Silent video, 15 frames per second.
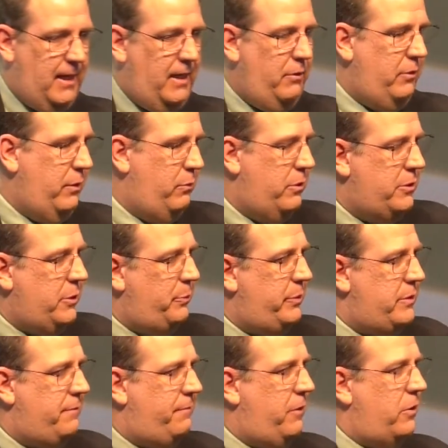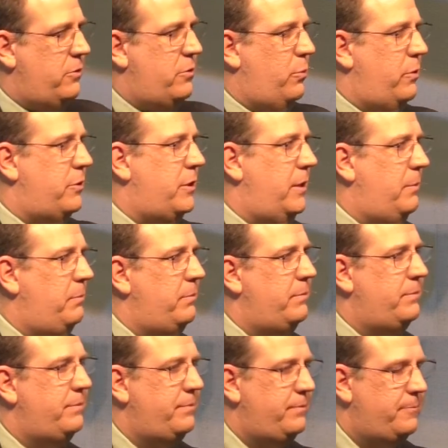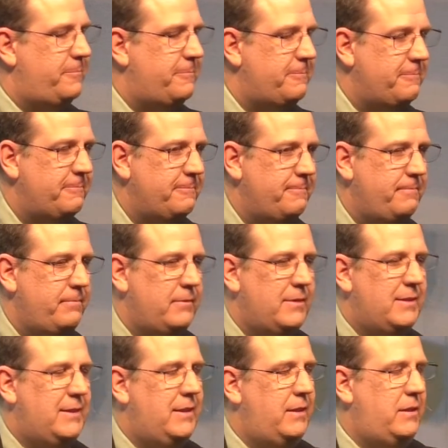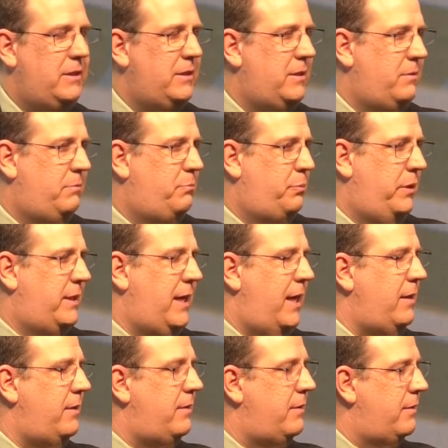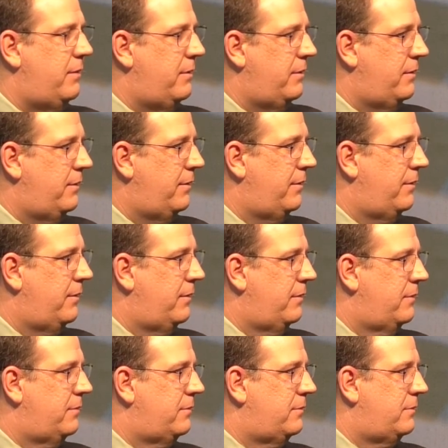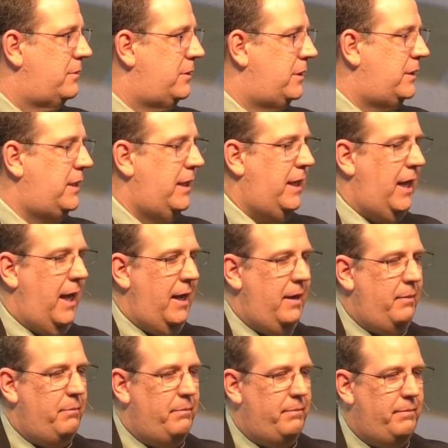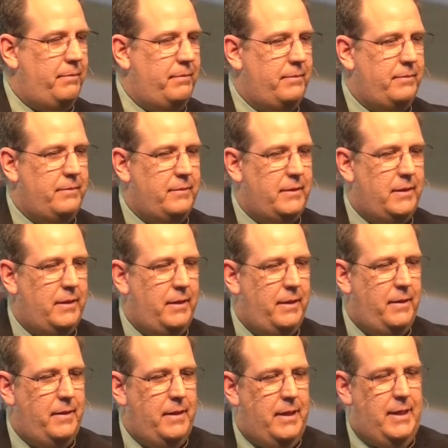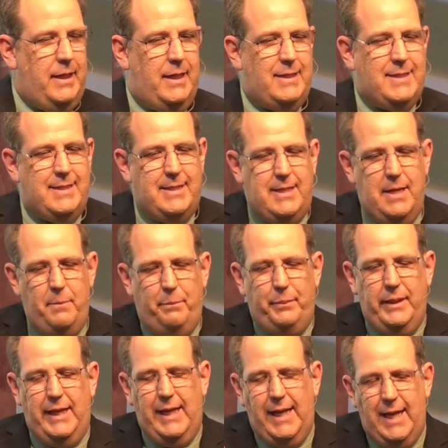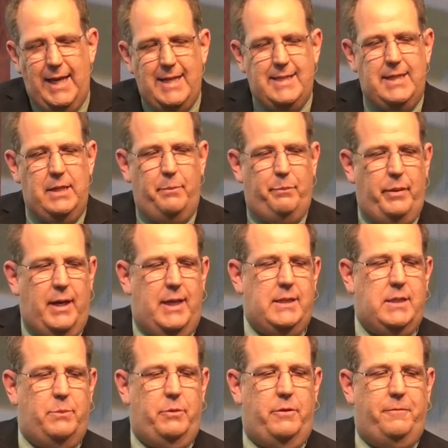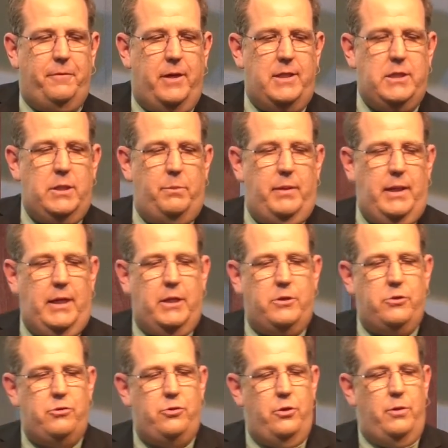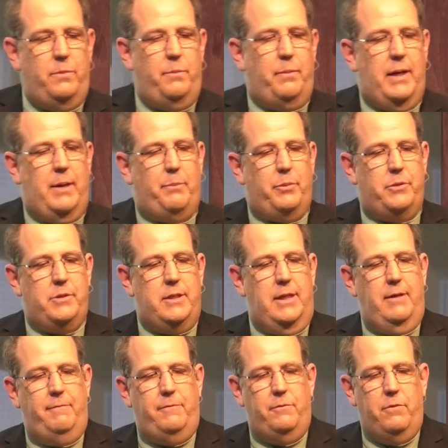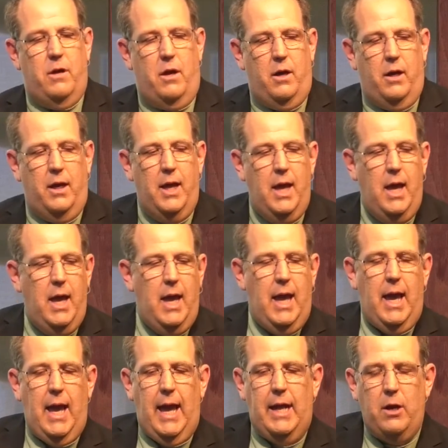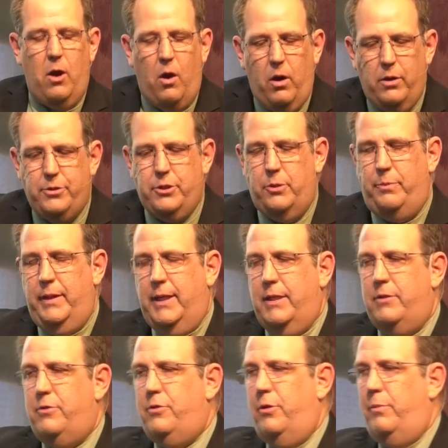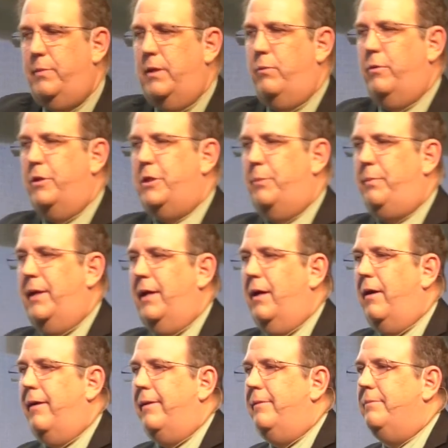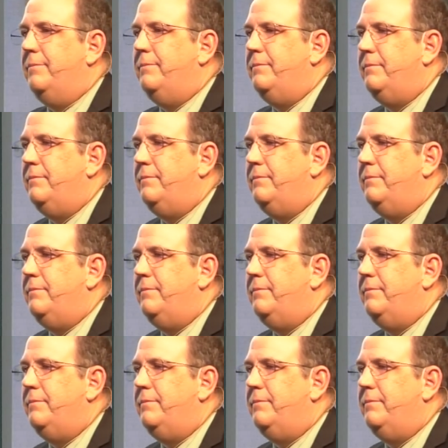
Angry worship is false worship. It's just pretend just a game. It simply isn't possible for us to be consumed by a perceived wrong and also be consumed in worshiping God.